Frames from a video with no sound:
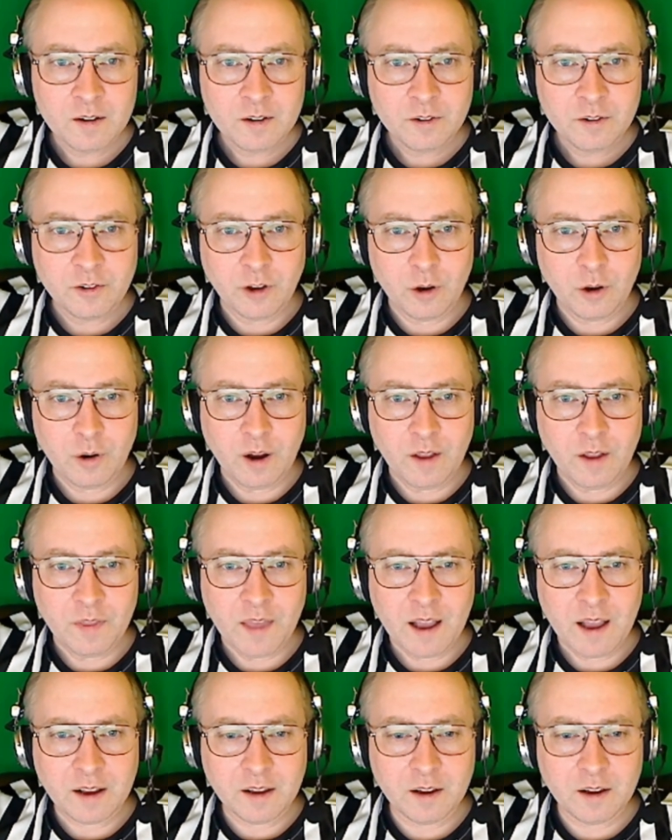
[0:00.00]
So, and
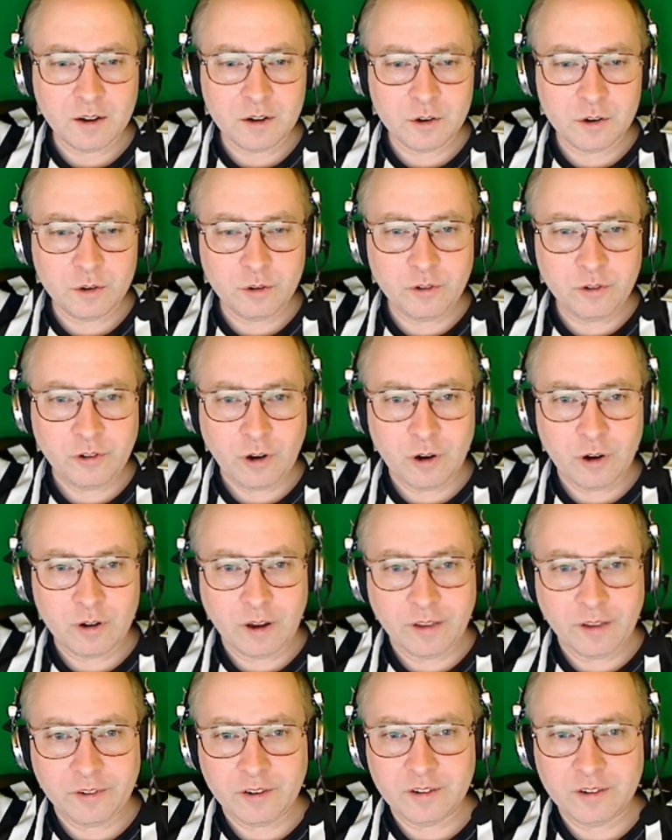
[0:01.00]
that concludes our
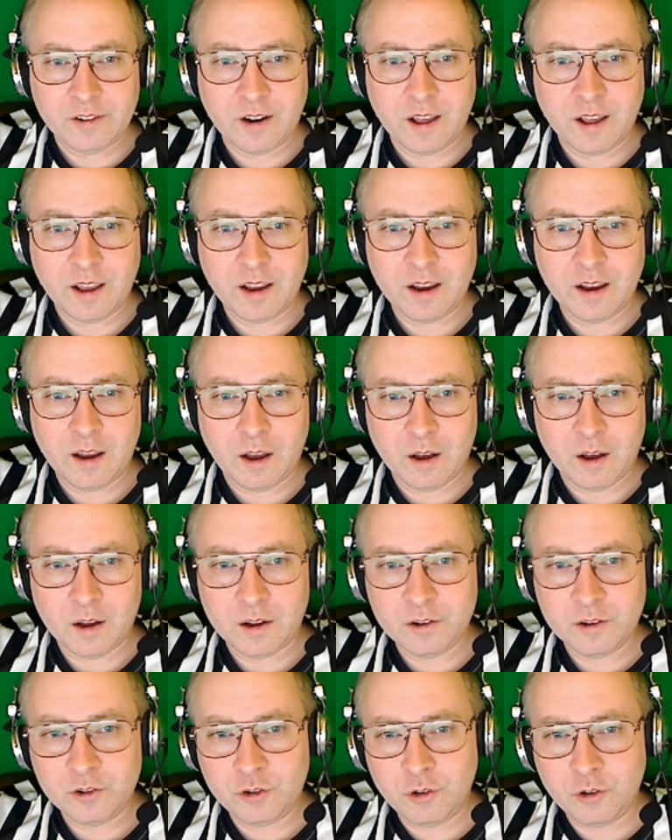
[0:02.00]
lesson today
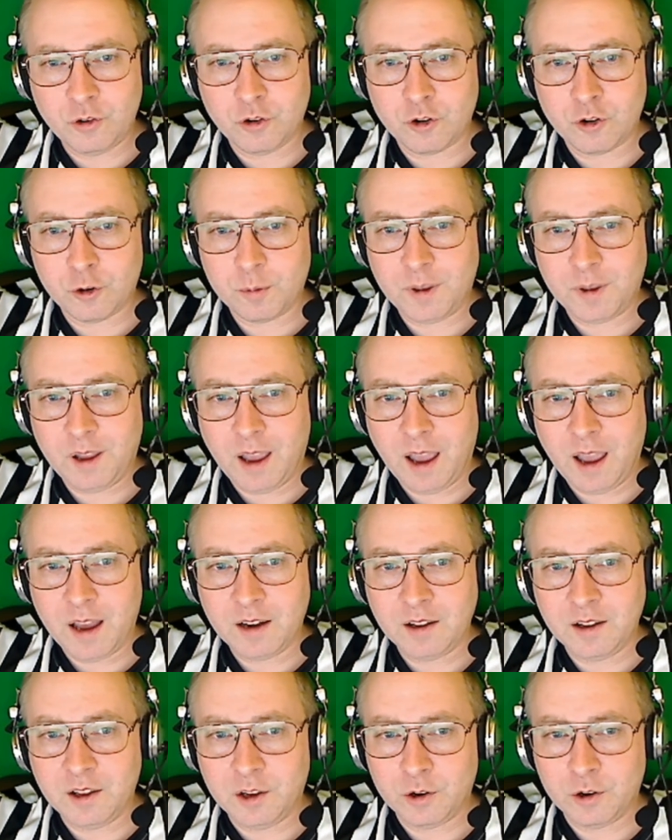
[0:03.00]
on junior derby
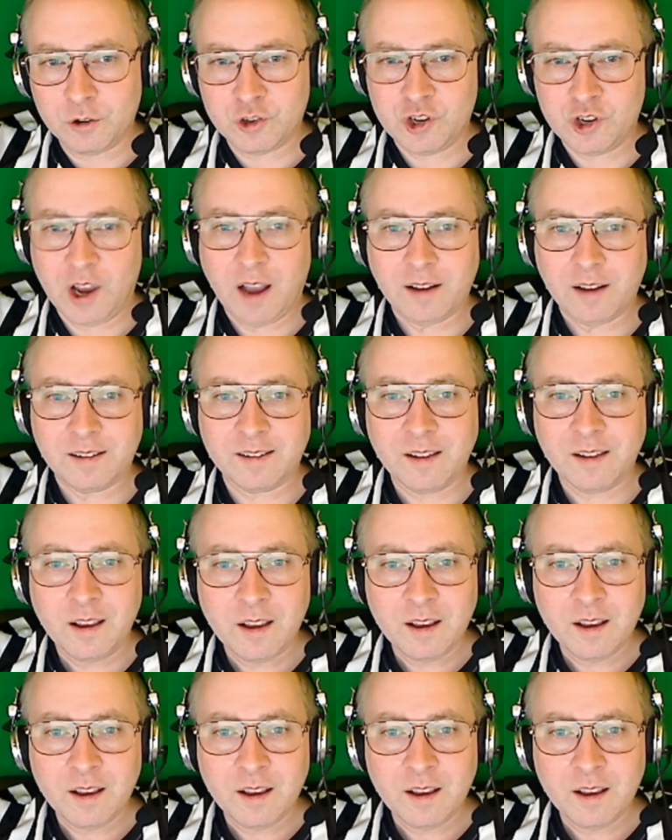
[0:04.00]
and gear checks.